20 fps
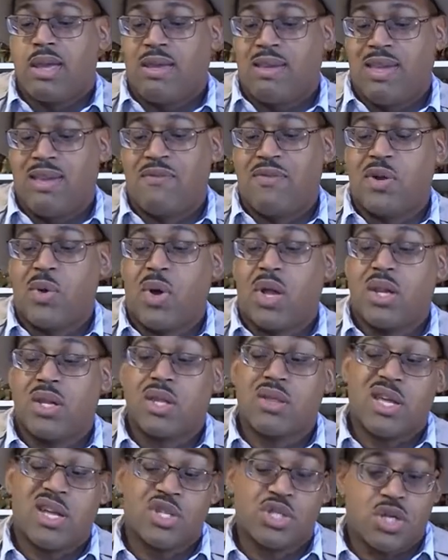Even though it
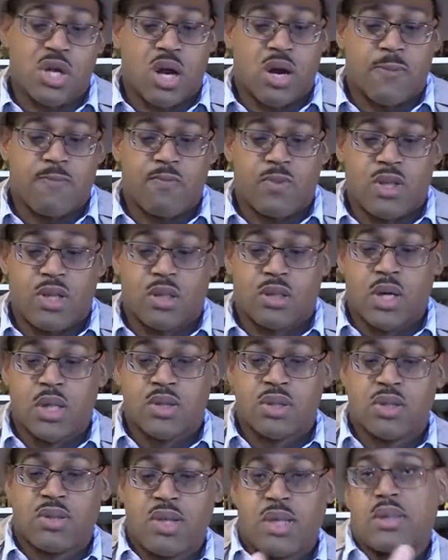looks like a shark, it's closer
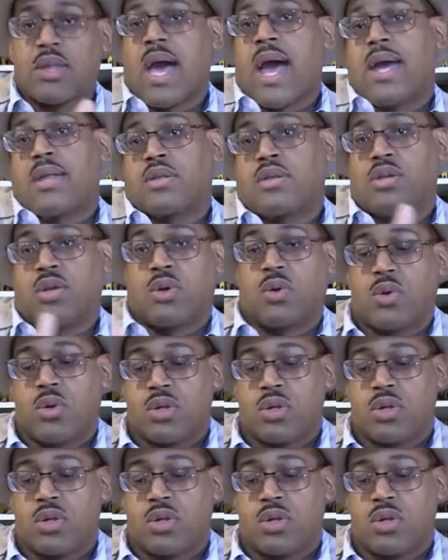to these guys too.